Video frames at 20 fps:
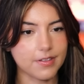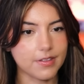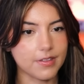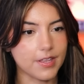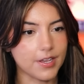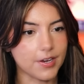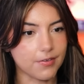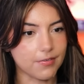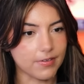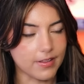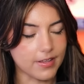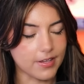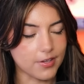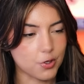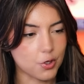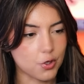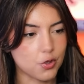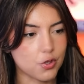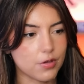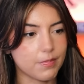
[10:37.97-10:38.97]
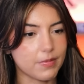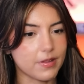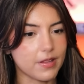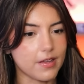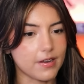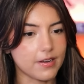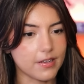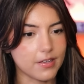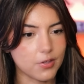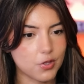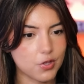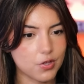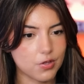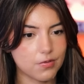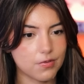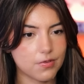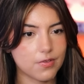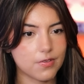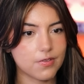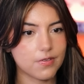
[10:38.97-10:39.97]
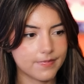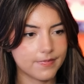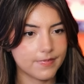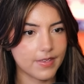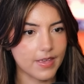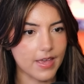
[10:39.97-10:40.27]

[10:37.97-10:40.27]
their relationship a lot of issues.